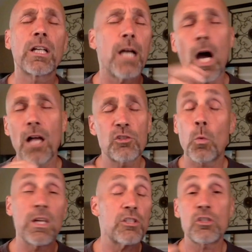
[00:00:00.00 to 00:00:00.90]
gods,
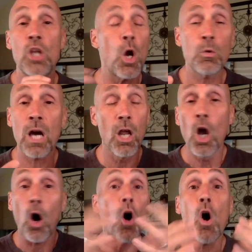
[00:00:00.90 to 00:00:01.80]
what is no God,
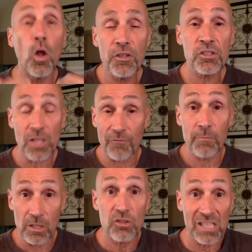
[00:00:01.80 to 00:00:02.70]
all the stuff
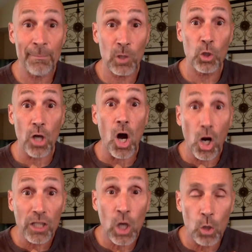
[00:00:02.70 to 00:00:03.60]
similar to
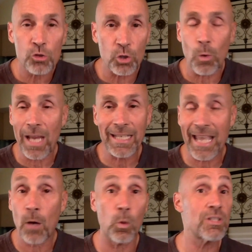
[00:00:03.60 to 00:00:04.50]
our culture right
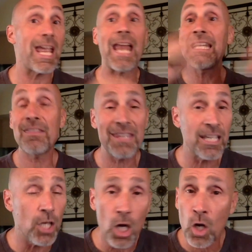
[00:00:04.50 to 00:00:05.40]
now, where it's
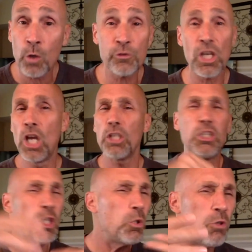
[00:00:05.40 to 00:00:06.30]
anything goes,
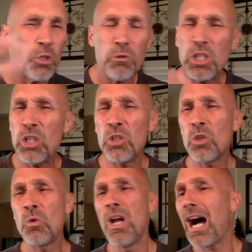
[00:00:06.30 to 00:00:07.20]
you do
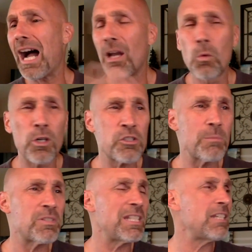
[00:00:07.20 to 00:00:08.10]
you, I
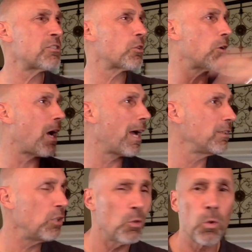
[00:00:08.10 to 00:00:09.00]
worship Caesar,
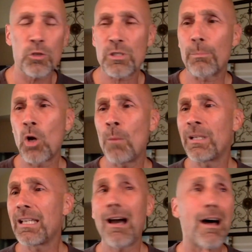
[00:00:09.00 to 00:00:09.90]
I, you worship
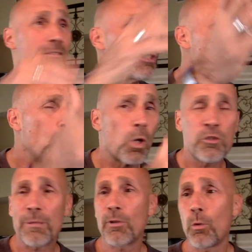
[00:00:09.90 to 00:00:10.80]
Roman gods, you
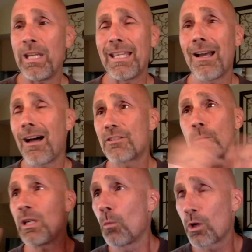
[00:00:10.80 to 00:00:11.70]
worship Greek gods,
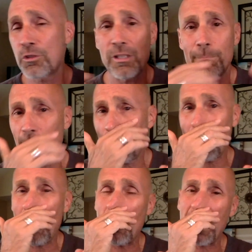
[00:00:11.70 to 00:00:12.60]
we worship
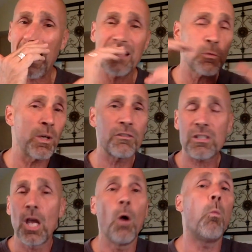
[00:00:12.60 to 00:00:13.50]
no gods, we're
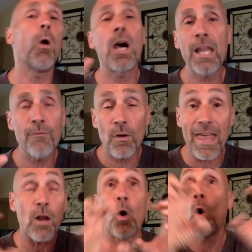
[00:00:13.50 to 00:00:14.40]
just whatever,
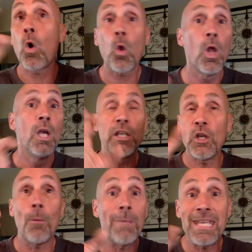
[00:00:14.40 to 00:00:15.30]
that whole, you
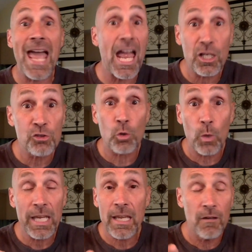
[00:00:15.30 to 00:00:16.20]
know,
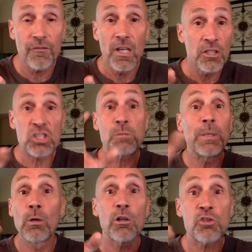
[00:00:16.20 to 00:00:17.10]
menagerie of
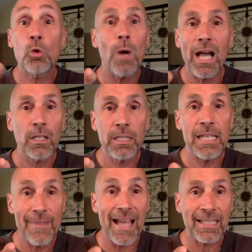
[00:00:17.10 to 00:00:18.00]

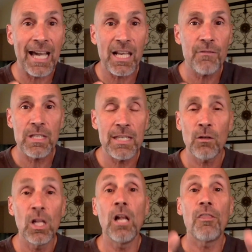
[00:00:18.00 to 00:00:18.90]
spirituality, that kind of a
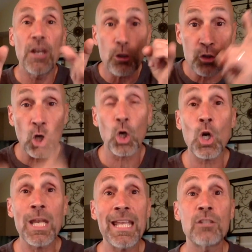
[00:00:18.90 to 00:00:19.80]
deal. They're
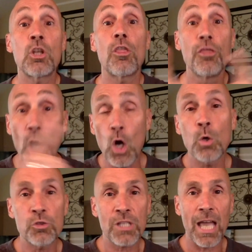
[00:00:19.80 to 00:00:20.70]
turning to
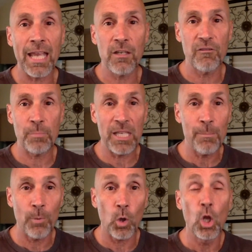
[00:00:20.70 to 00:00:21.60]
those kind of
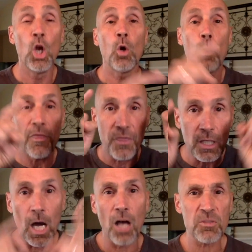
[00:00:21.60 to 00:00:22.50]
people with the
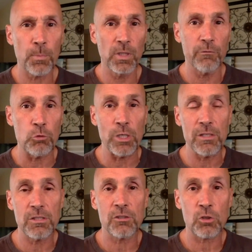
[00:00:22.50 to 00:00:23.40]
gospel of
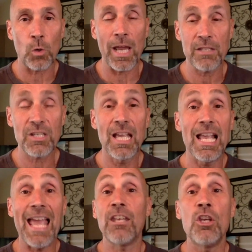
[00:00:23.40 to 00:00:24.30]
Jesus Christ
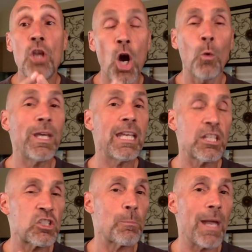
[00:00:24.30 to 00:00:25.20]
and knowing and
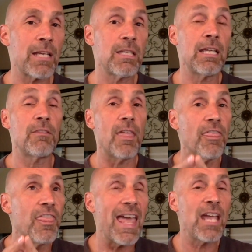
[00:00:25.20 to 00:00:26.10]
expecting
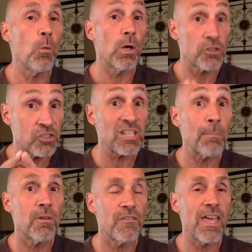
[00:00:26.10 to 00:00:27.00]
that they will,
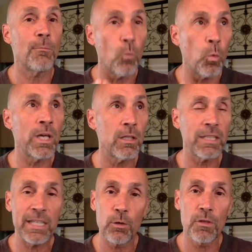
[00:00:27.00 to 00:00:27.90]
some of them will
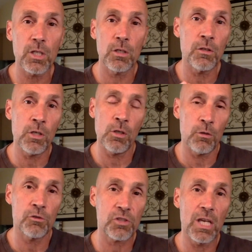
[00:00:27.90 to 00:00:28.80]
hear the good
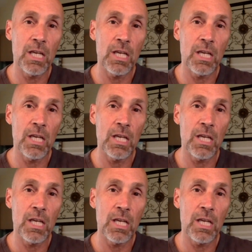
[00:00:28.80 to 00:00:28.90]
news